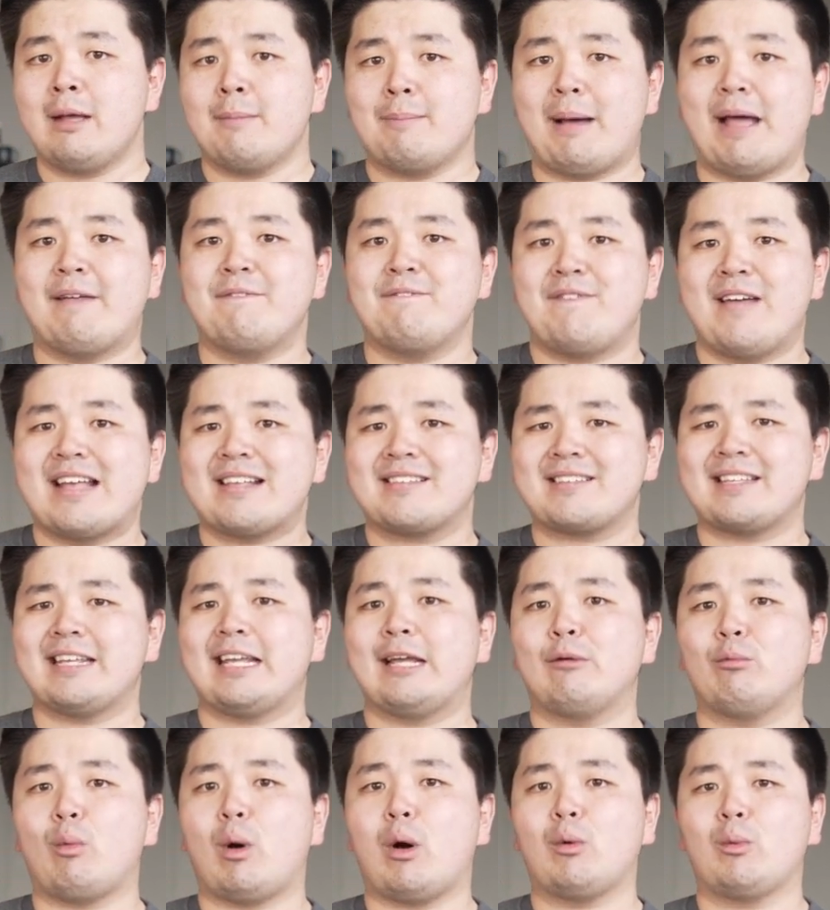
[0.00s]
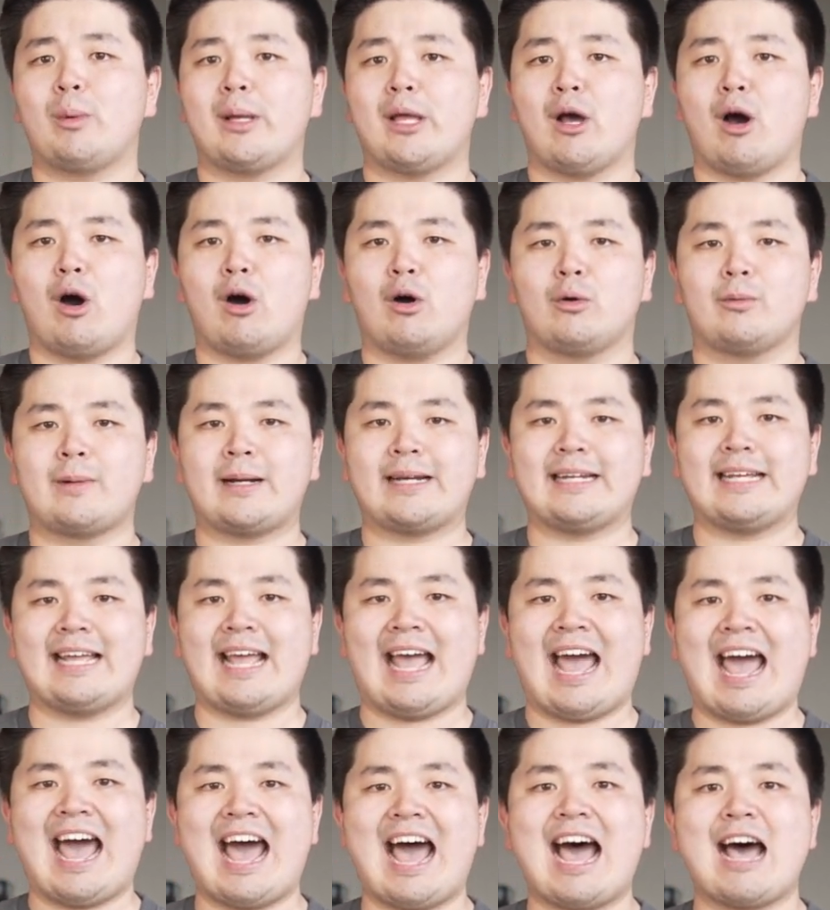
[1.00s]
By investing in what we already
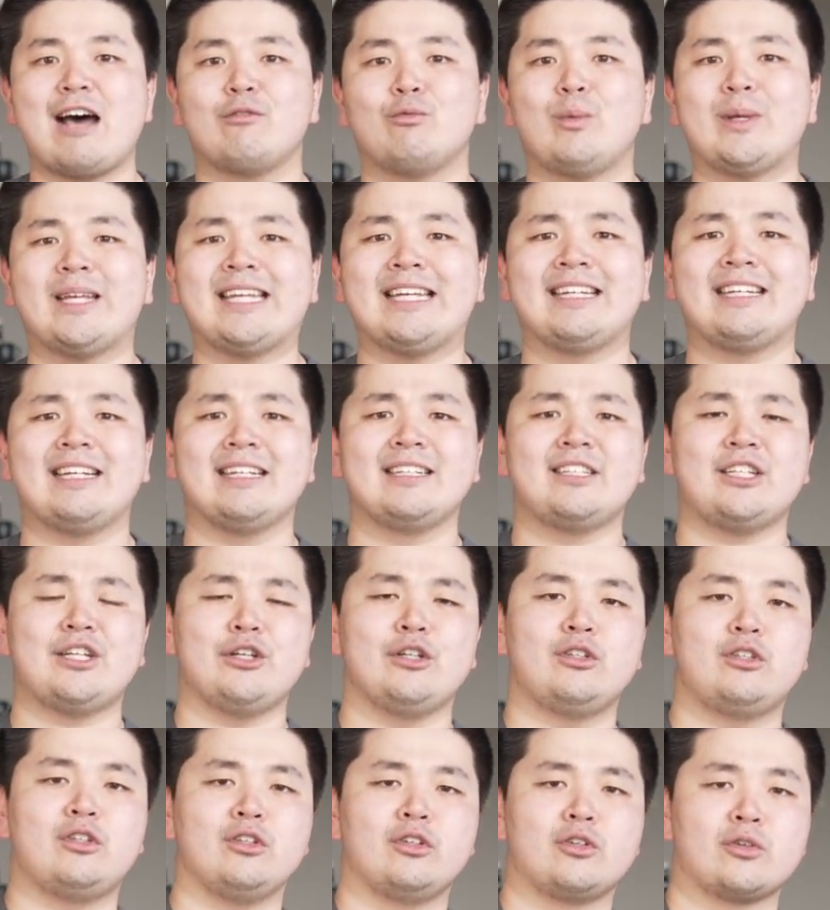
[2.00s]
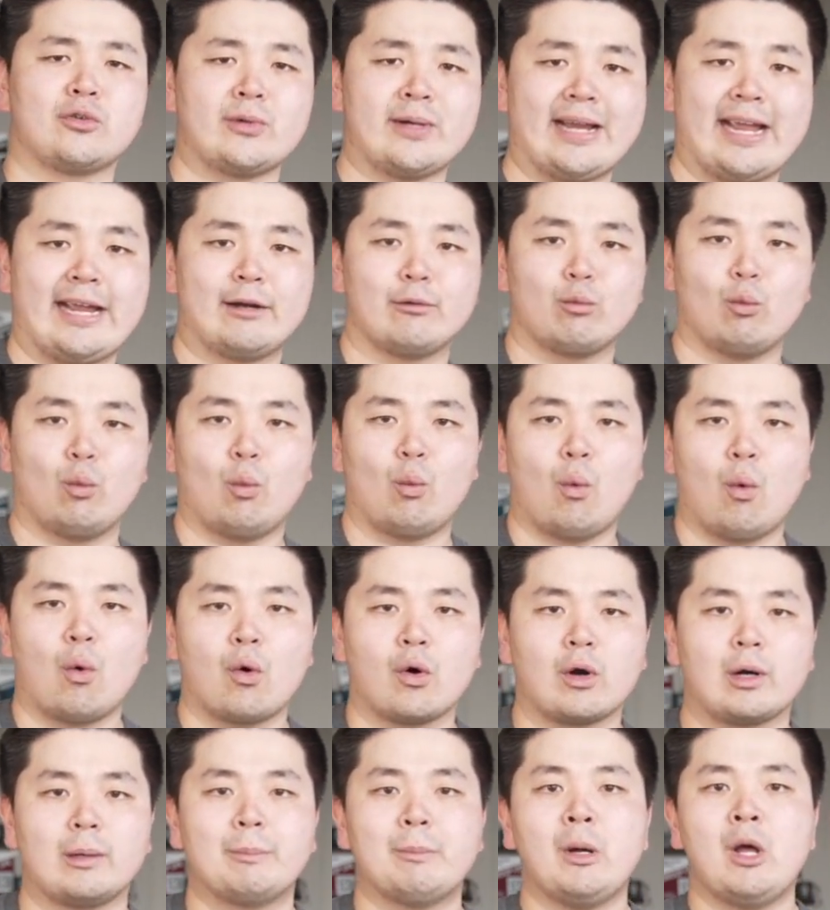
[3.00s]
have, we can continue to create
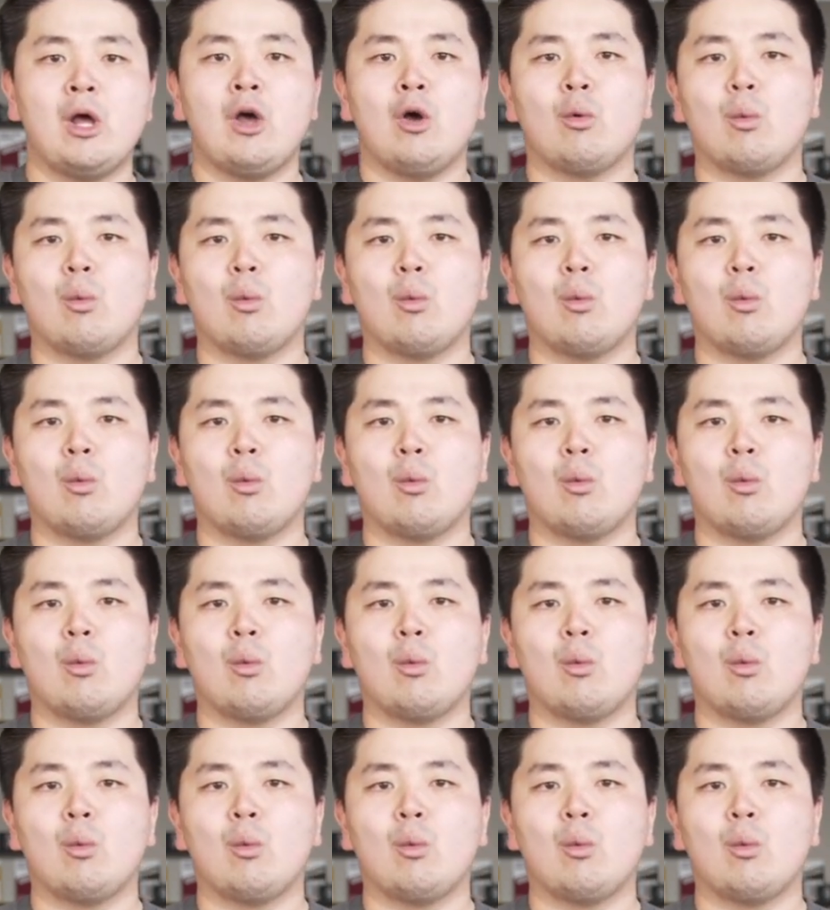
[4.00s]
warm,